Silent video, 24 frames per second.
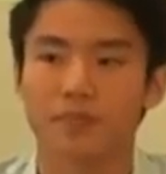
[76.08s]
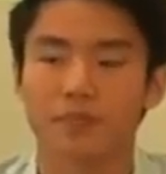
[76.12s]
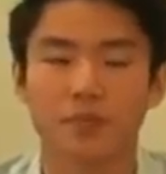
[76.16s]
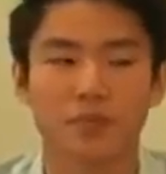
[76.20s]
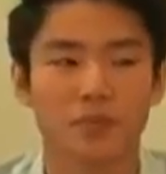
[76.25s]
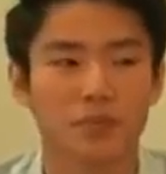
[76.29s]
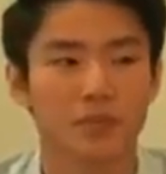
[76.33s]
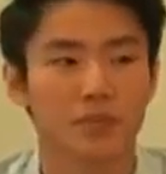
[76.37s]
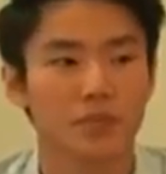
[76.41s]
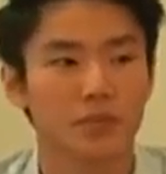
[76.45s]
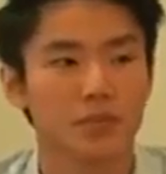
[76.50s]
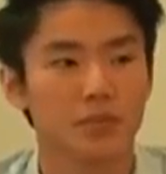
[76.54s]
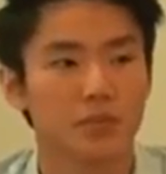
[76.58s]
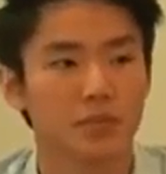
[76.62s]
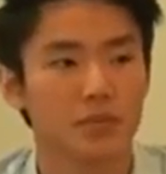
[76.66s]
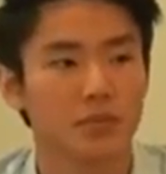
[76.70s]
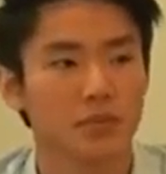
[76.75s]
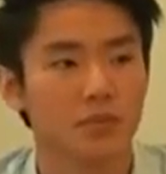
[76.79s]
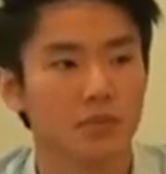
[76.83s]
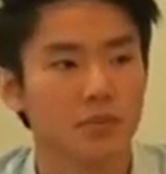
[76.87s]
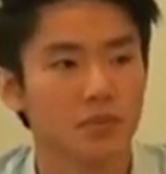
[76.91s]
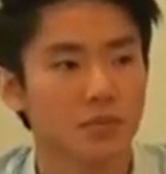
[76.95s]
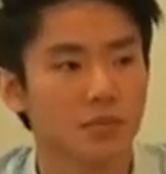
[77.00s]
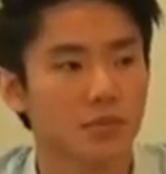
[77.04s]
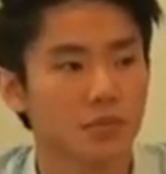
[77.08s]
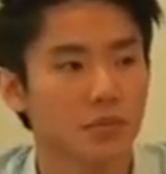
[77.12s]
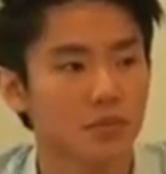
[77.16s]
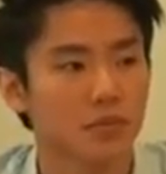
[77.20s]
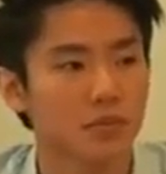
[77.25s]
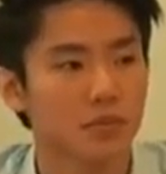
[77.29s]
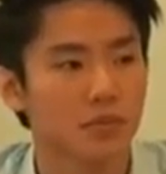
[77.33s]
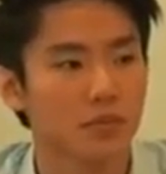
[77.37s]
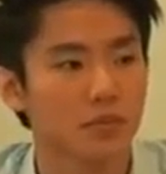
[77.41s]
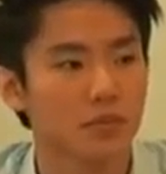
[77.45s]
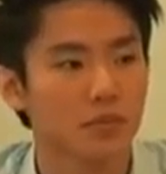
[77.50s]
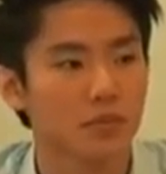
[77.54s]

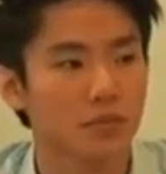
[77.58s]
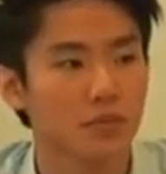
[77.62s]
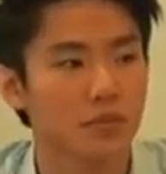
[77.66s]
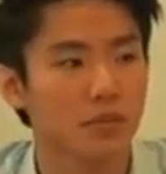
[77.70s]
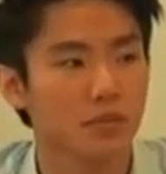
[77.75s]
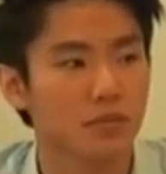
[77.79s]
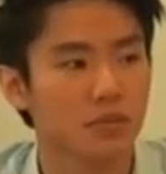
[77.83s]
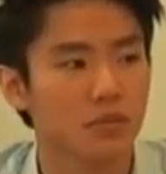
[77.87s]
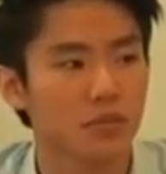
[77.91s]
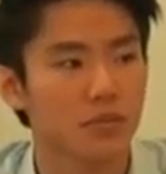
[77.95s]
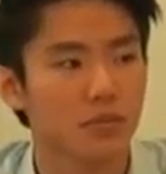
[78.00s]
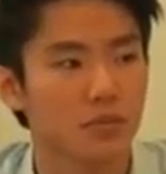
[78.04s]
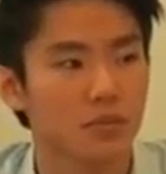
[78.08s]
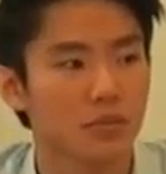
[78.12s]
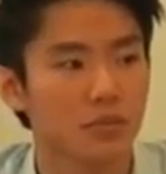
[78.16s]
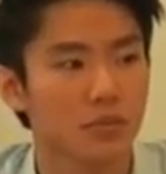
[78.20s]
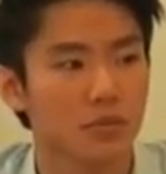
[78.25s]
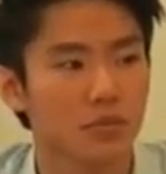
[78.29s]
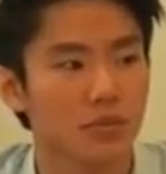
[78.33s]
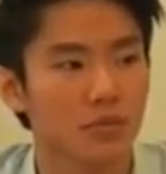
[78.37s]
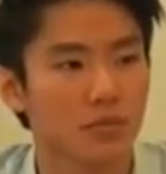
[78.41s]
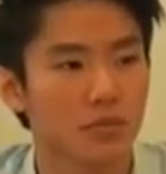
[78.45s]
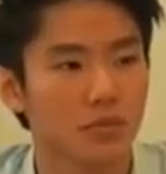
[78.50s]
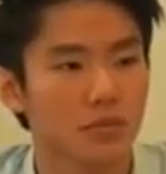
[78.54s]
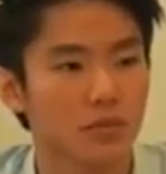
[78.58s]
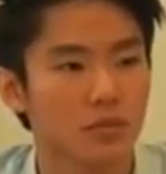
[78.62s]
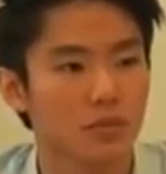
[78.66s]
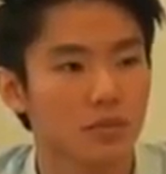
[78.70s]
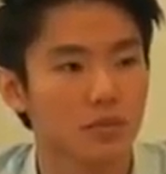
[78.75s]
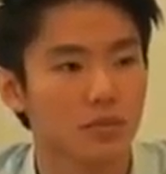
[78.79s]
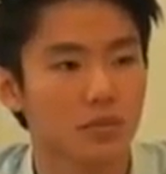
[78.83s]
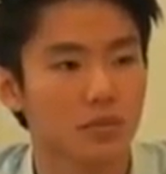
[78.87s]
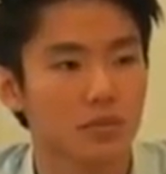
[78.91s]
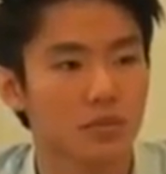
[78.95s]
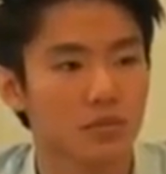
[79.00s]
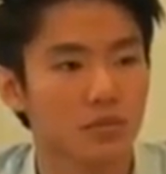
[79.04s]

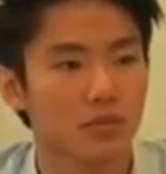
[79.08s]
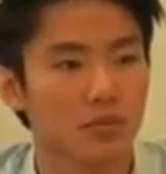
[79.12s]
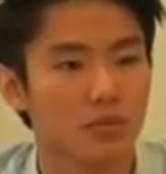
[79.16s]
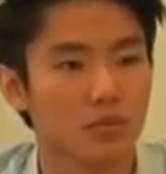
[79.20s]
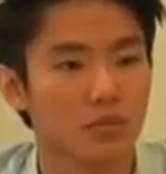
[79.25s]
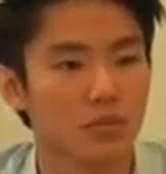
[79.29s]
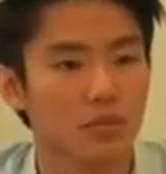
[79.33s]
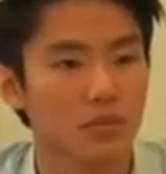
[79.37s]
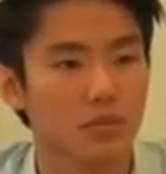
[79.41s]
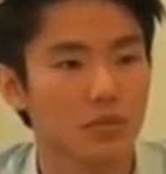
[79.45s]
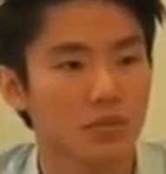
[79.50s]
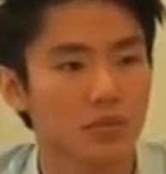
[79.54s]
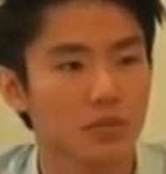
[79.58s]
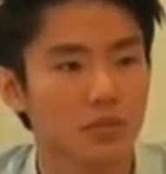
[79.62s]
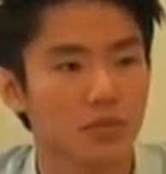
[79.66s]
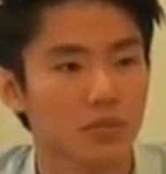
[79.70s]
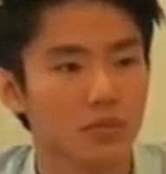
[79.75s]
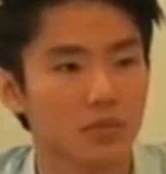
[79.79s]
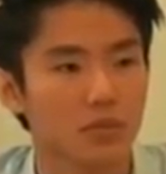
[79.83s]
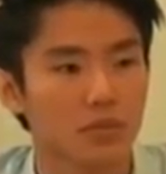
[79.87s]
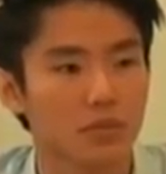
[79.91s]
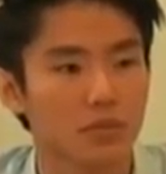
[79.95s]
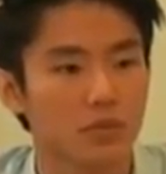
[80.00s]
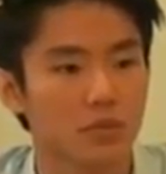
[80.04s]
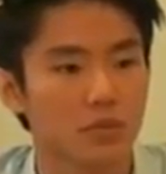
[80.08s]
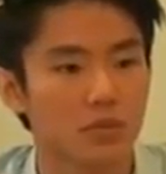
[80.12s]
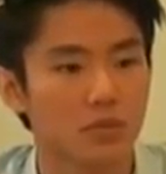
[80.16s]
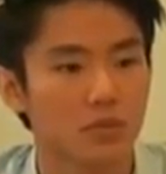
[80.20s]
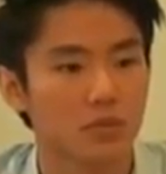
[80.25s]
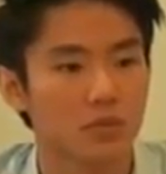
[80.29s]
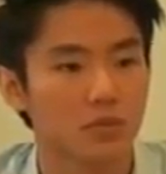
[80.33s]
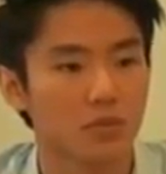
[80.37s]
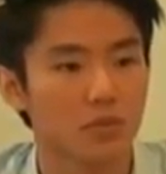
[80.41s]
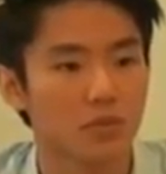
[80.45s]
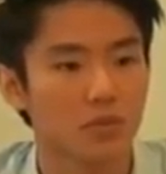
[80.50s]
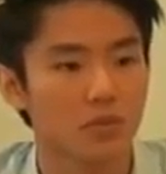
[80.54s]

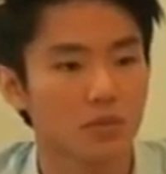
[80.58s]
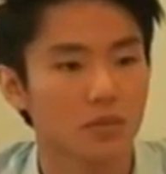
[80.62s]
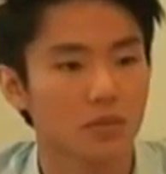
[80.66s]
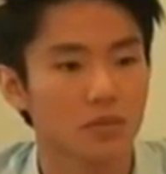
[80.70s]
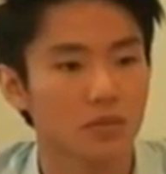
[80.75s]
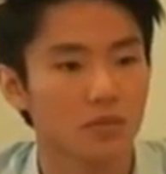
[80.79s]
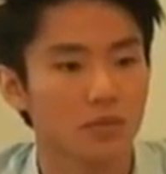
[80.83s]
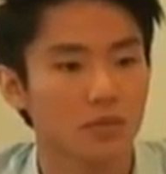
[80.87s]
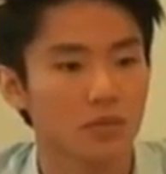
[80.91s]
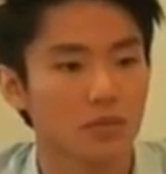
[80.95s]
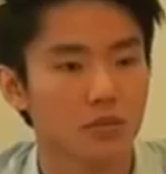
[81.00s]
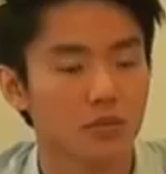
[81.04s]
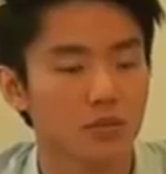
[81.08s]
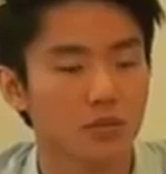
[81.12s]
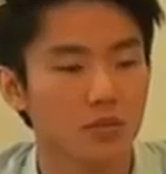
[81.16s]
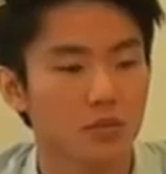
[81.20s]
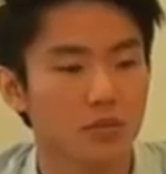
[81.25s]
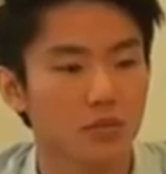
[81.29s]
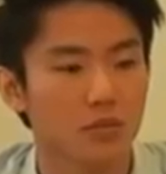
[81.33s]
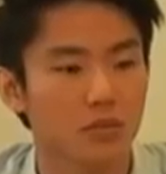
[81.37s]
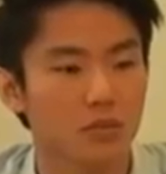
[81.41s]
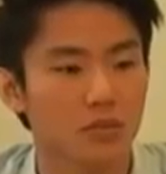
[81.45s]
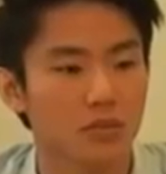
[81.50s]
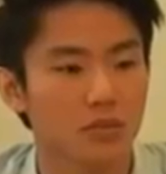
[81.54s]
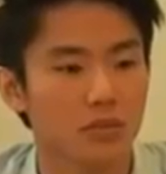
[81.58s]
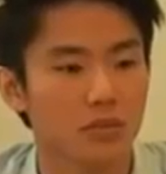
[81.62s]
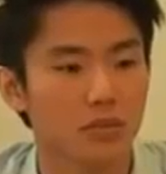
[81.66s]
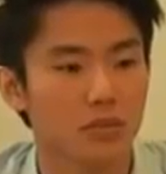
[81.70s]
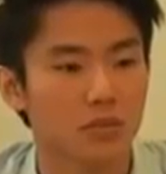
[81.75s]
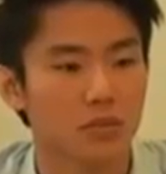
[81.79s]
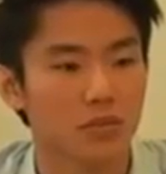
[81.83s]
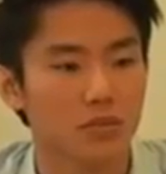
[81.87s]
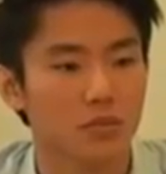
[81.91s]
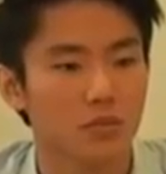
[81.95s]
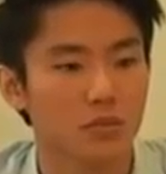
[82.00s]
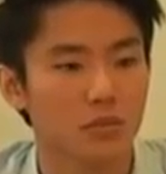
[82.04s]

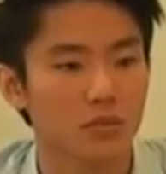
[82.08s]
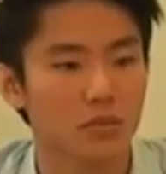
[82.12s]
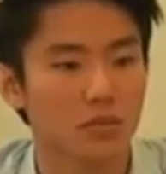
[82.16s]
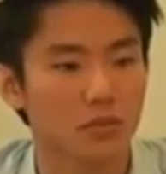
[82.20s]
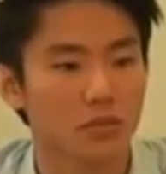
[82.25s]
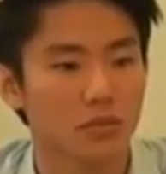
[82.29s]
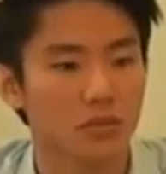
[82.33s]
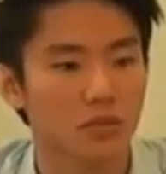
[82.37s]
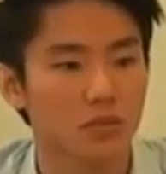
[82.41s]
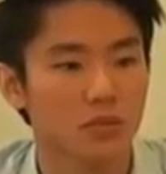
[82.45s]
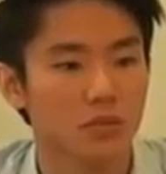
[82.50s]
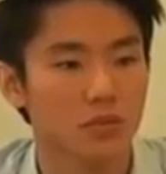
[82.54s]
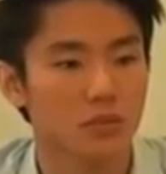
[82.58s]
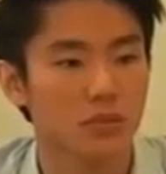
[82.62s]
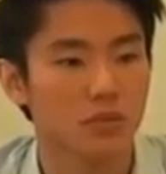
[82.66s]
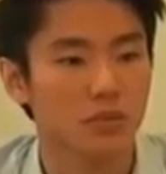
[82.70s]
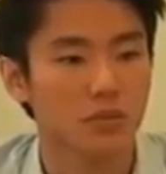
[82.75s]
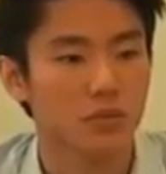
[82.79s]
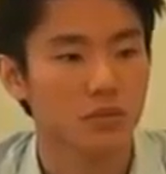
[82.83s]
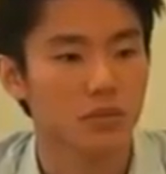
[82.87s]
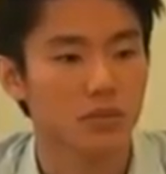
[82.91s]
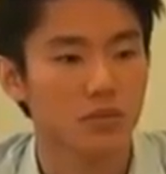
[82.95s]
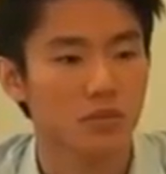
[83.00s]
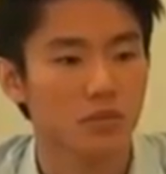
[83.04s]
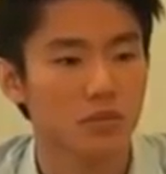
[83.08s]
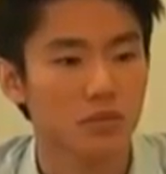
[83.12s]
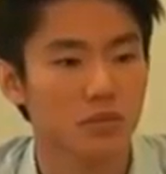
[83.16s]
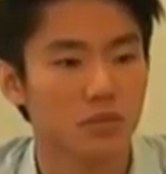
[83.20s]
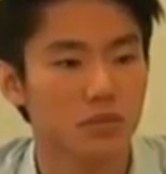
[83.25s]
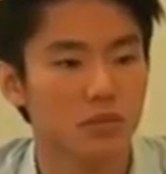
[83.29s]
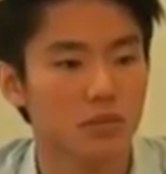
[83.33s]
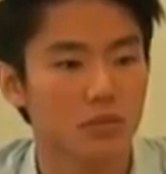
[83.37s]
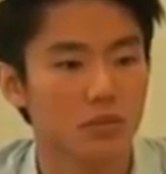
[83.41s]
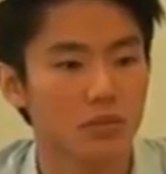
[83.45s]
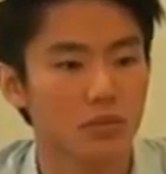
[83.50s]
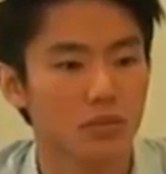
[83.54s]

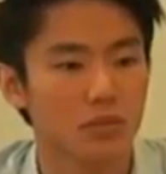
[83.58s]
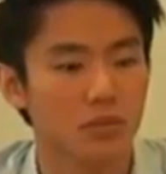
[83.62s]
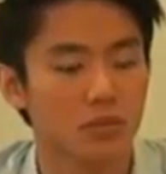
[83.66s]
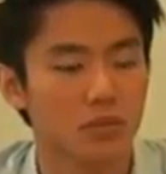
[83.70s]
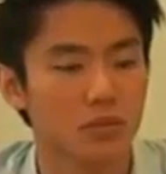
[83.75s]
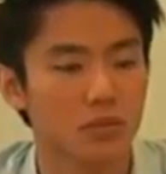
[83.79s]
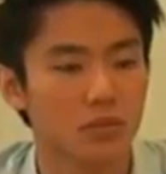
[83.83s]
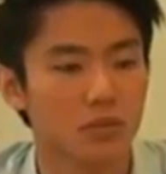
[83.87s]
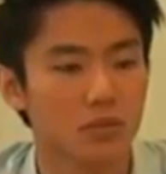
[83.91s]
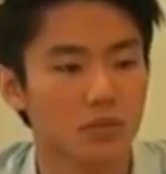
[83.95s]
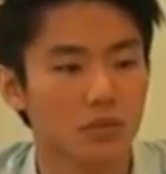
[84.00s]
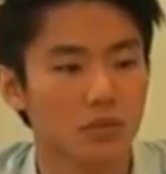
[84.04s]
(not speaking)